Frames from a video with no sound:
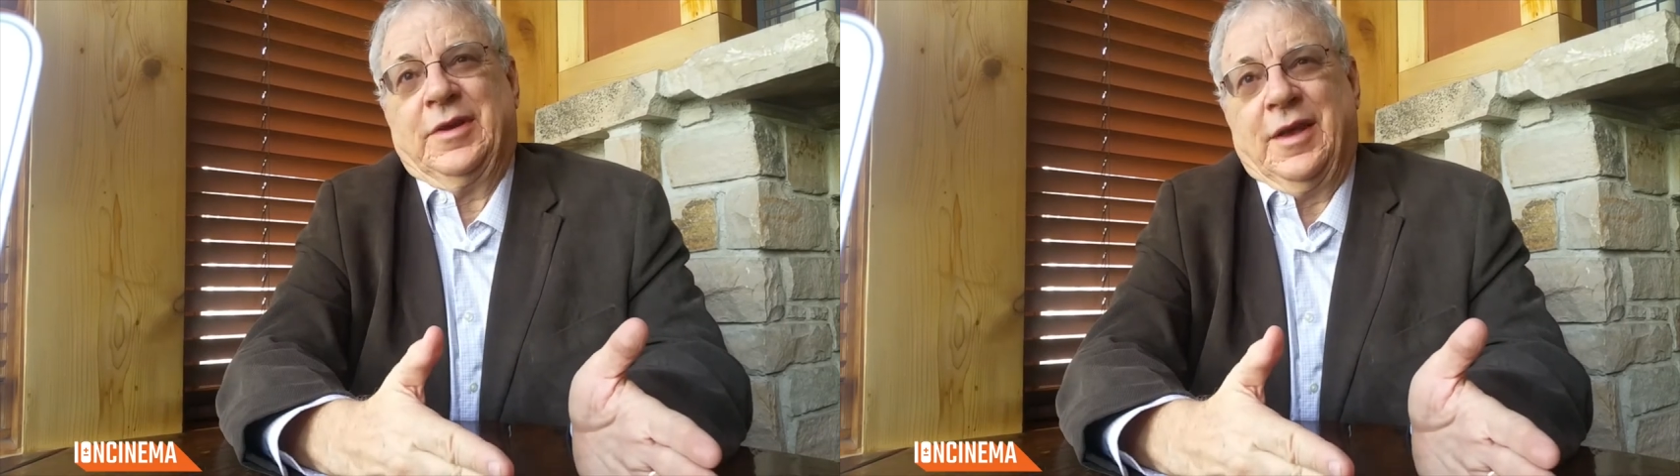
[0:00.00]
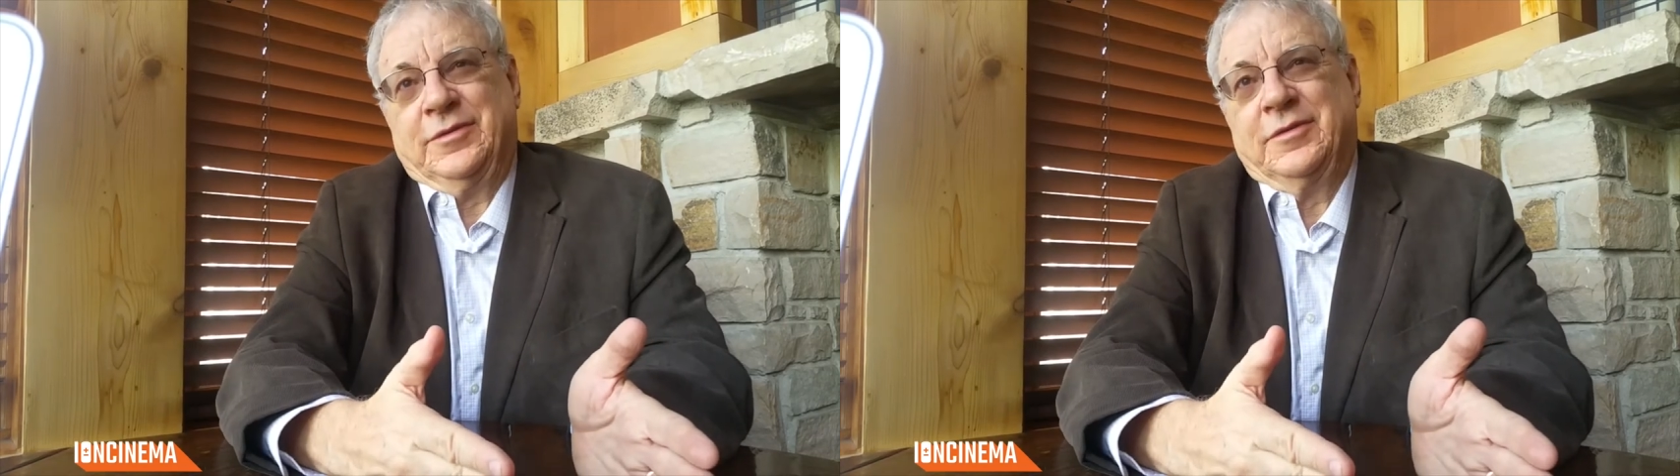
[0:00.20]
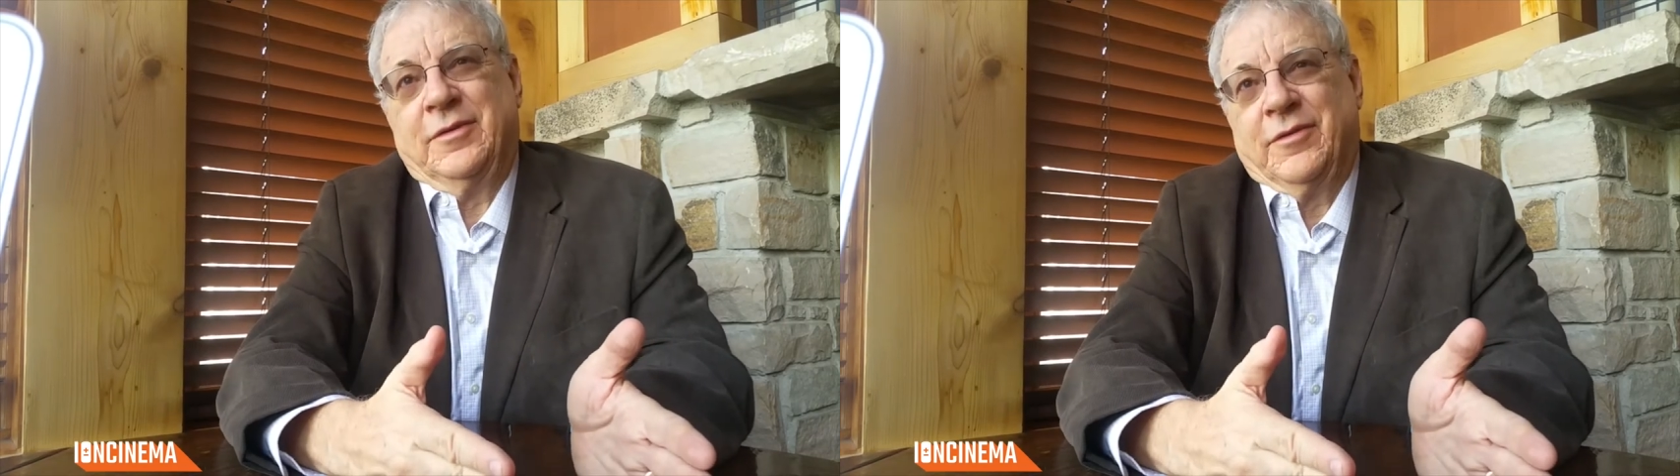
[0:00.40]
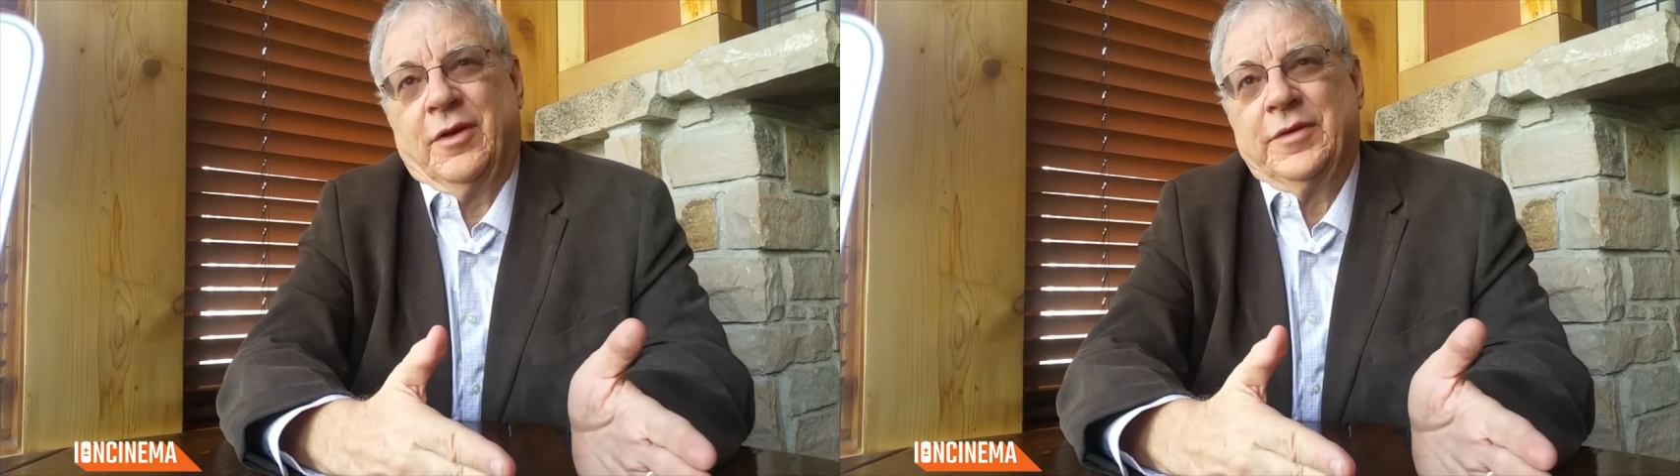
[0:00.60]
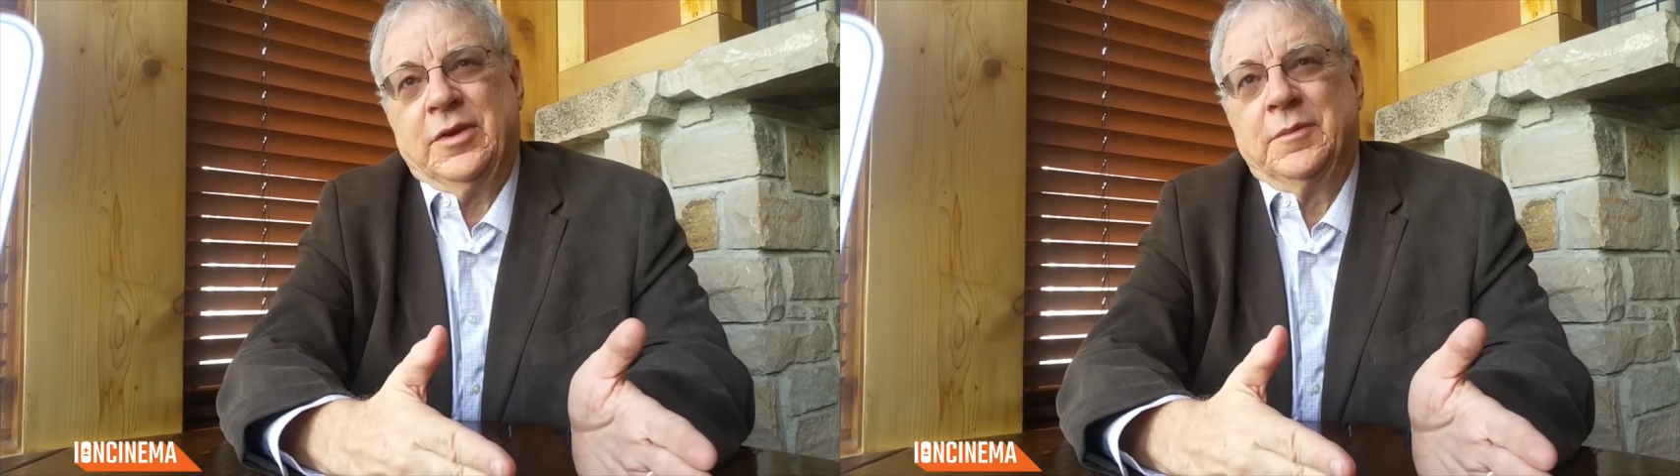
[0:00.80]
to cases
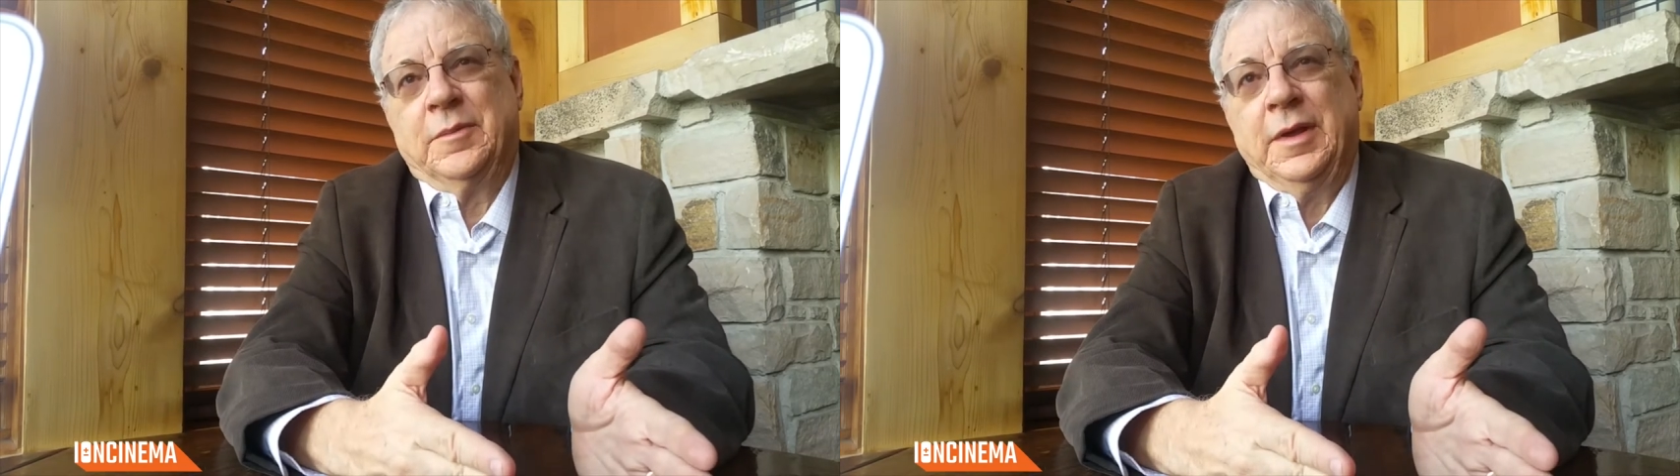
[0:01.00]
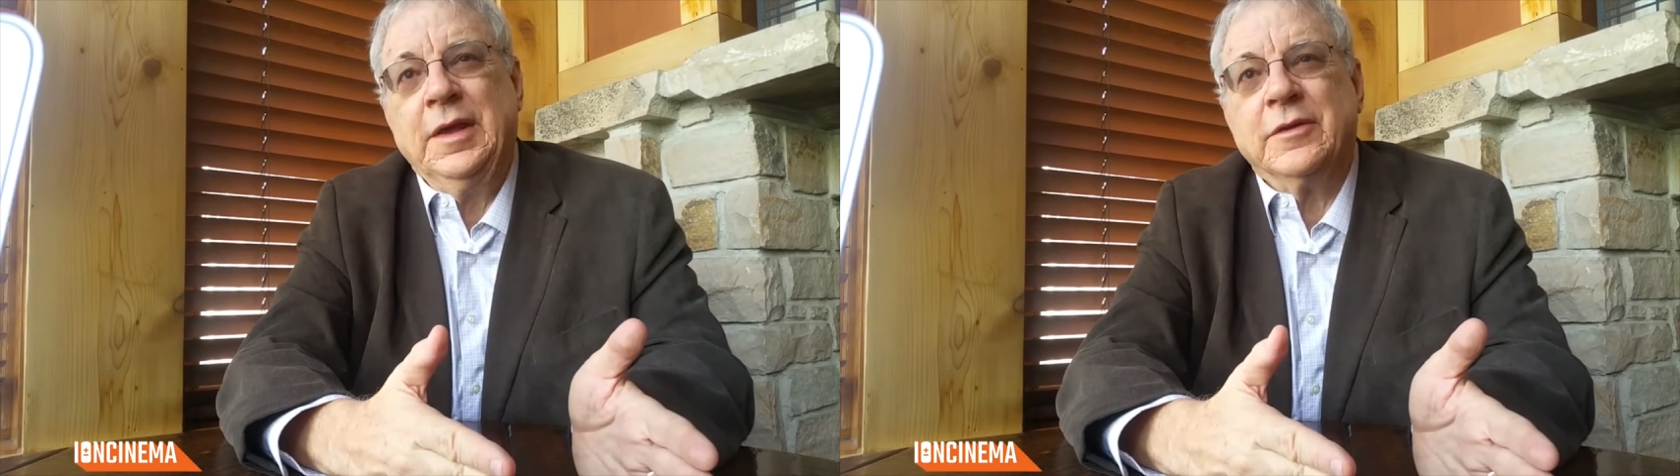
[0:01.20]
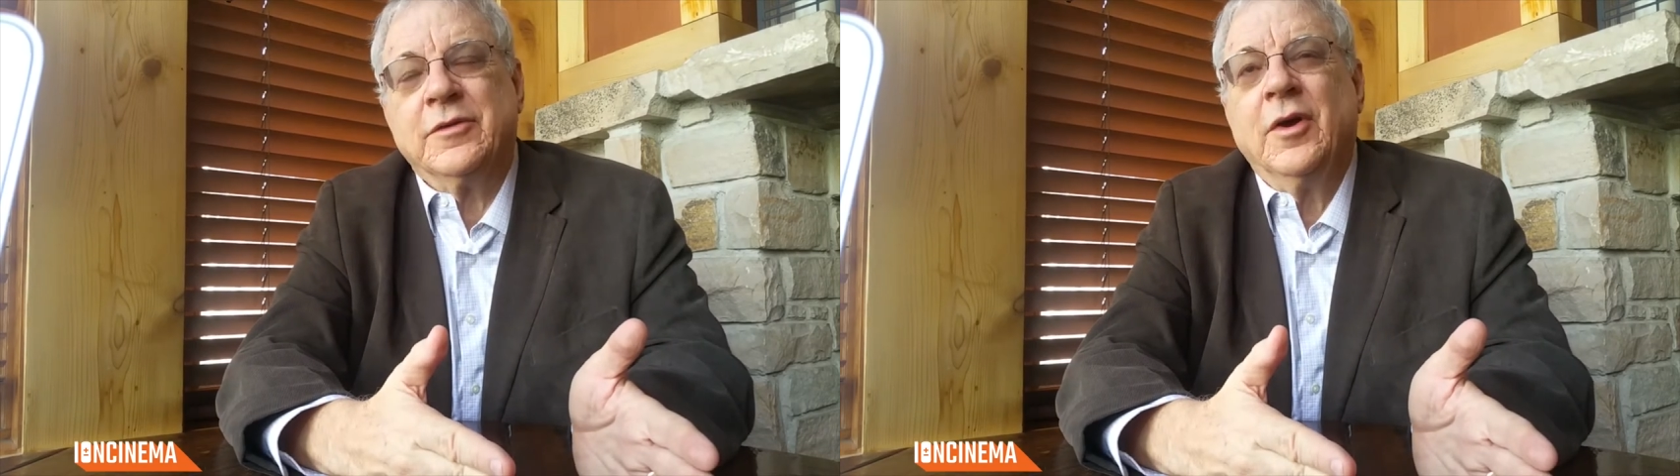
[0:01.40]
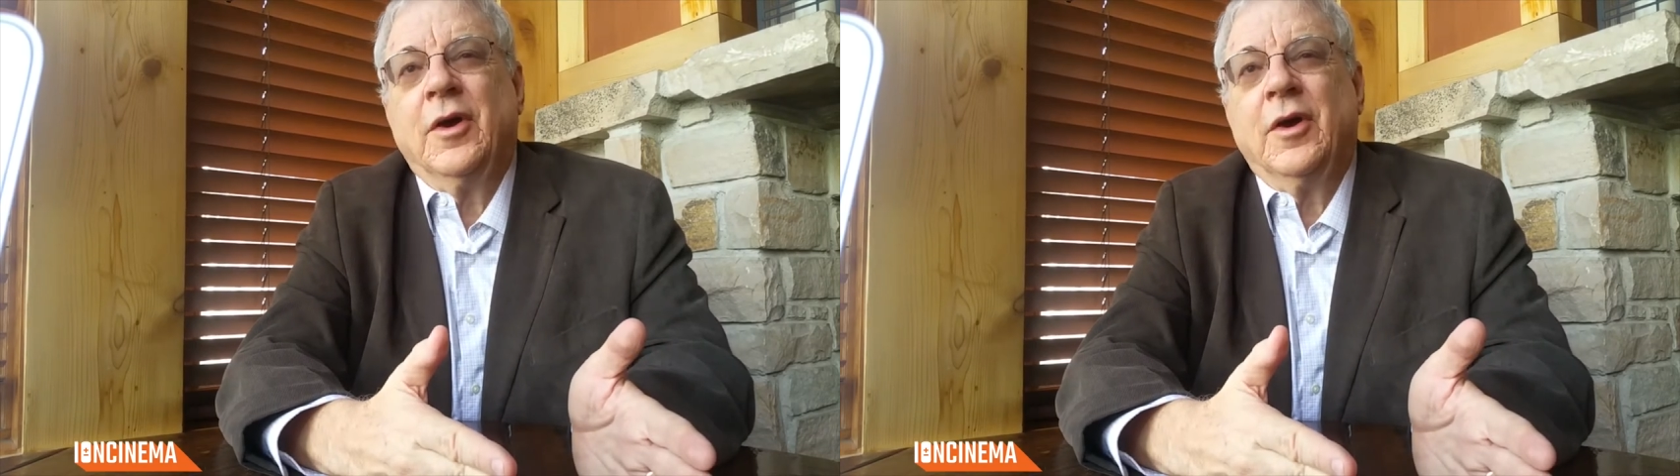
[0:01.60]
involving human beings,